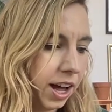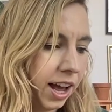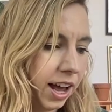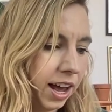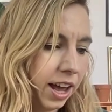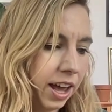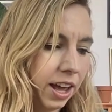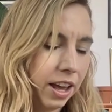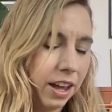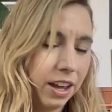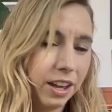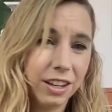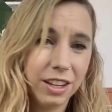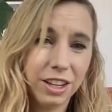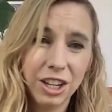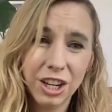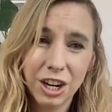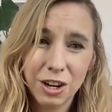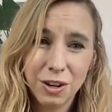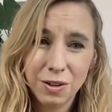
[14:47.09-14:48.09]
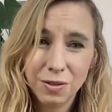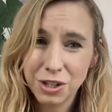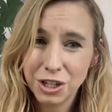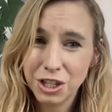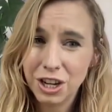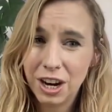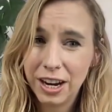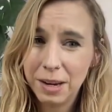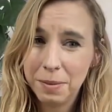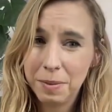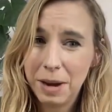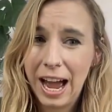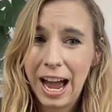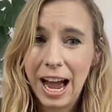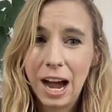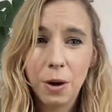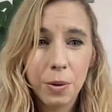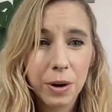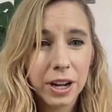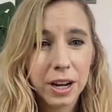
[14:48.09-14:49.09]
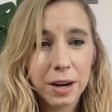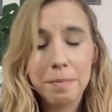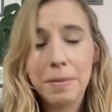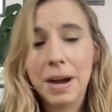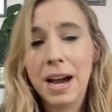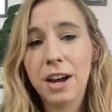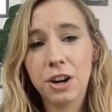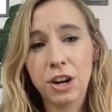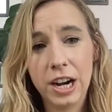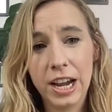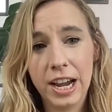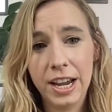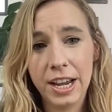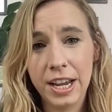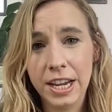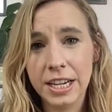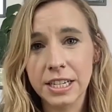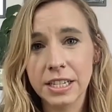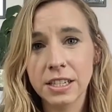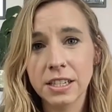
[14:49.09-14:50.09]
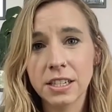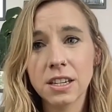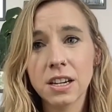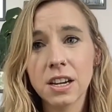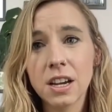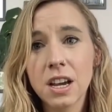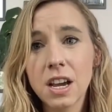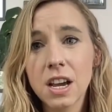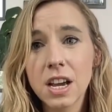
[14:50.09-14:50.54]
just talking about how we're going to modernize